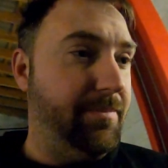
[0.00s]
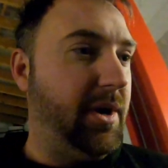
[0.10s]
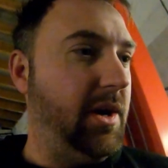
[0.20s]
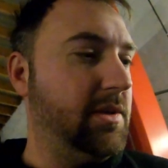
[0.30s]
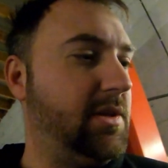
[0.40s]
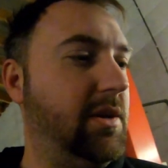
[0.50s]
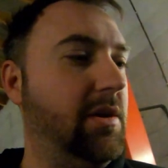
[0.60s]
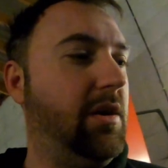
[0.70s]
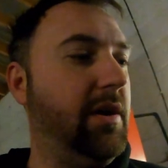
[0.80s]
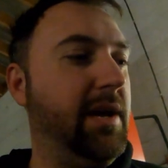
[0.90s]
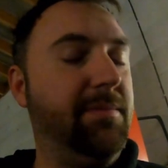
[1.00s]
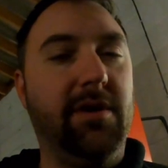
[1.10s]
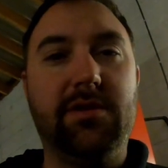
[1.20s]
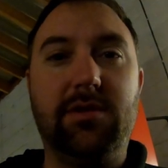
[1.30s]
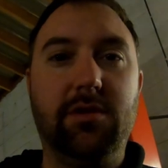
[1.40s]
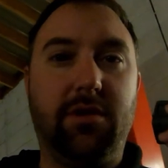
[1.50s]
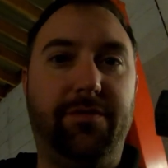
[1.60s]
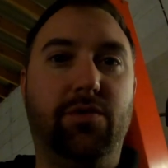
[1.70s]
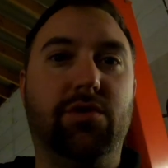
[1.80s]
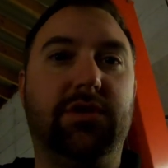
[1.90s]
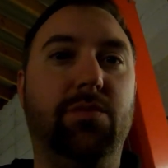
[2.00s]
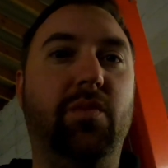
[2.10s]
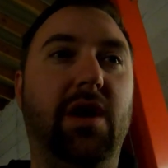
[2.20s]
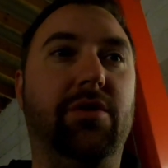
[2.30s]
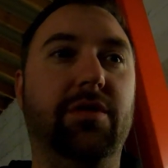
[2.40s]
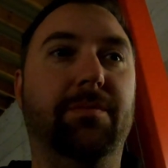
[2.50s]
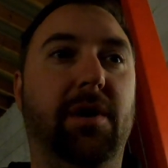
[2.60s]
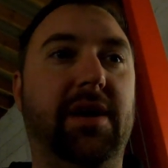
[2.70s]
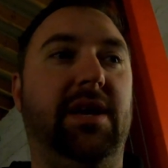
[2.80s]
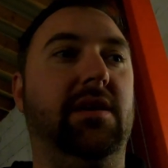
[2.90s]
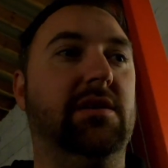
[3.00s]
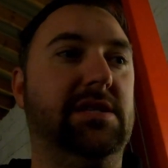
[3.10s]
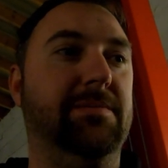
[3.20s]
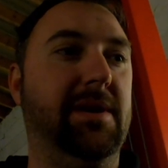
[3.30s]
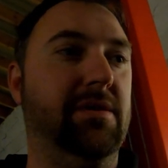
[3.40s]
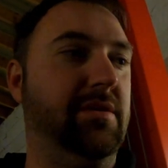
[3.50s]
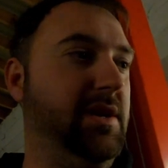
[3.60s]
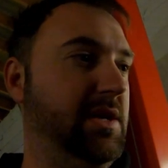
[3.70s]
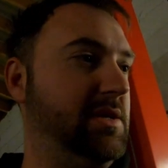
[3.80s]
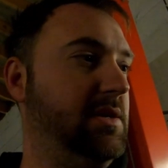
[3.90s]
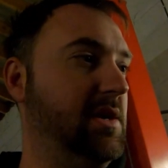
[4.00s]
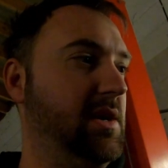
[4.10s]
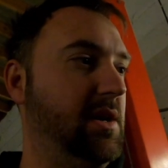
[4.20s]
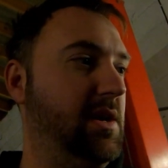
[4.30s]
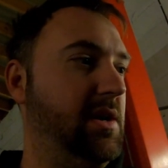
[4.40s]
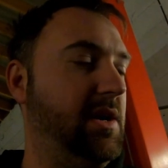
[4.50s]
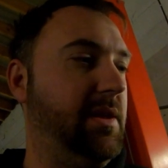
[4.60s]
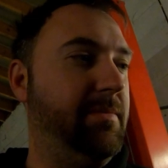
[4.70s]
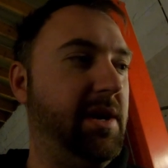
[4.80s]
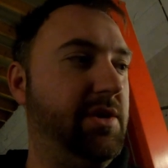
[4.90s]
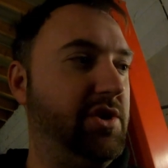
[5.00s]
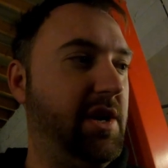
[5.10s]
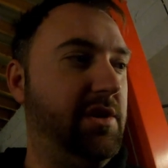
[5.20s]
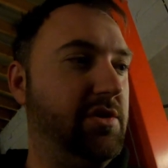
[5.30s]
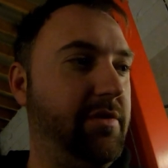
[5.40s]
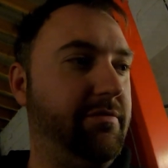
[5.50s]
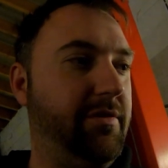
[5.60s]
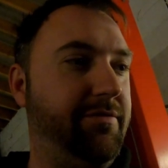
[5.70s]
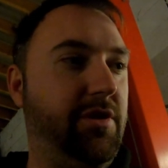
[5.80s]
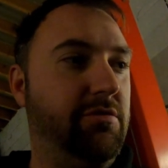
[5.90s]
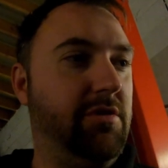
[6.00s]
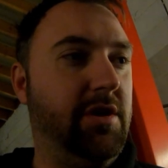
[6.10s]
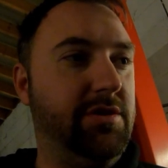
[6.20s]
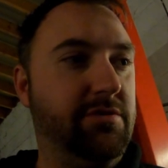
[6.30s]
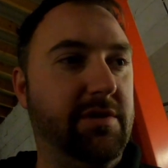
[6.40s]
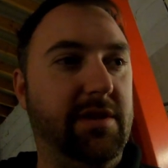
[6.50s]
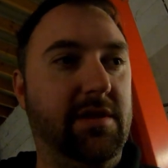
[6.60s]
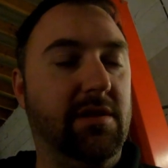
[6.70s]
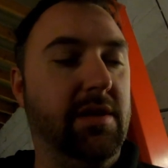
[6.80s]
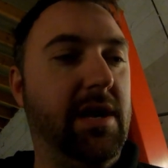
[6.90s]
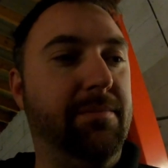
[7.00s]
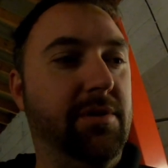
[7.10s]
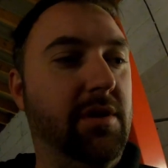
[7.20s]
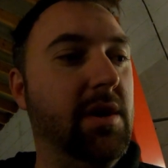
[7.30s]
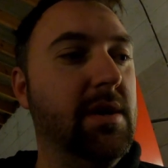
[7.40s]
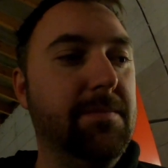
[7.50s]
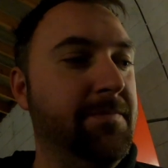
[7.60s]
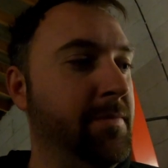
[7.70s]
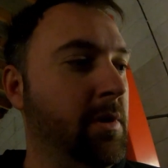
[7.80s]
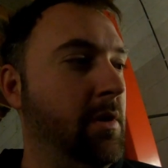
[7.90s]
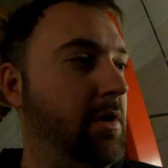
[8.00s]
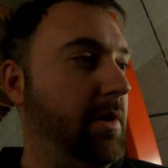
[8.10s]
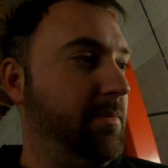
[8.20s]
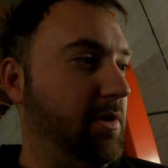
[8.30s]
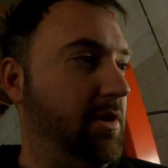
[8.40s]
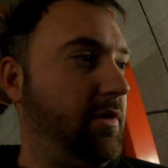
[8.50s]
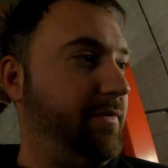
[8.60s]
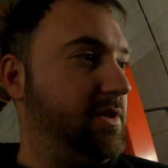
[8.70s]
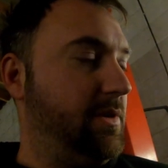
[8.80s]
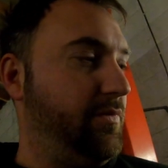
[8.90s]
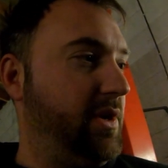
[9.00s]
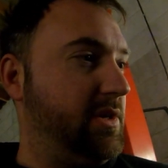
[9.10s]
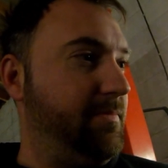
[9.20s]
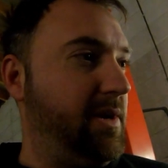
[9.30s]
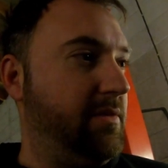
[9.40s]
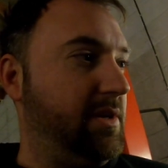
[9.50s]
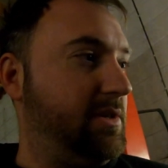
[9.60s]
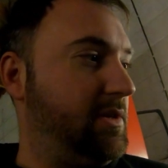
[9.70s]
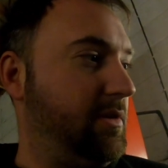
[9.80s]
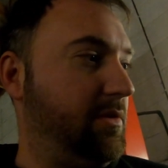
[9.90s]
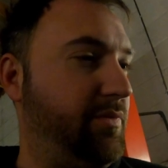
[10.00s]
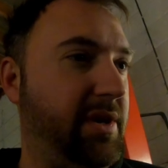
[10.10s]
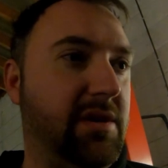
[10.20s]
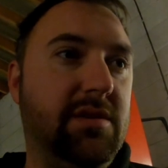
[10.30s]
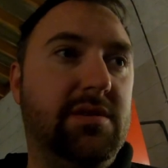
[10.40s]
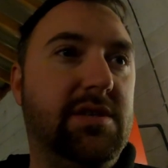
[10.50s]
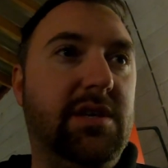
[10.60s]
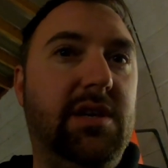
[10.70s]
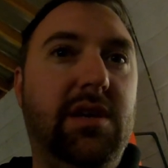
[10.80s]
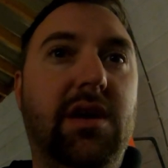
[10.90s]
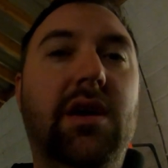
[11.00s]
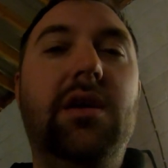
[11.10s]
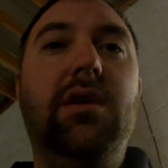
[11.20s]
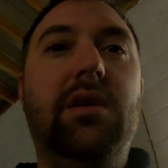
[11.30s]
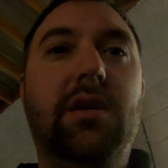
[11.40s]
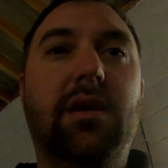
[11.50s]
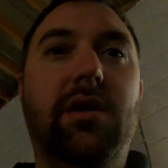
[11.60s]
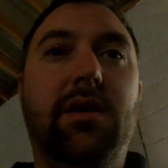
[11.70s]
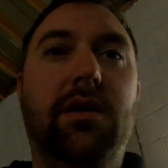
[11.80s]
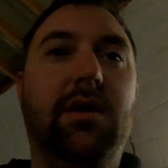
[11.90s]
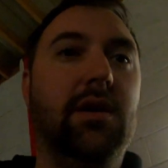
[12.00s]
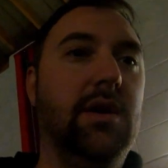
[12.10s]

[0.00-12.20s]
but I am going to look for somewhere on the bike to mount this, and it may change over a few rides or anything like that, but I'm going to look for somewhere to mount this so that we can see, well,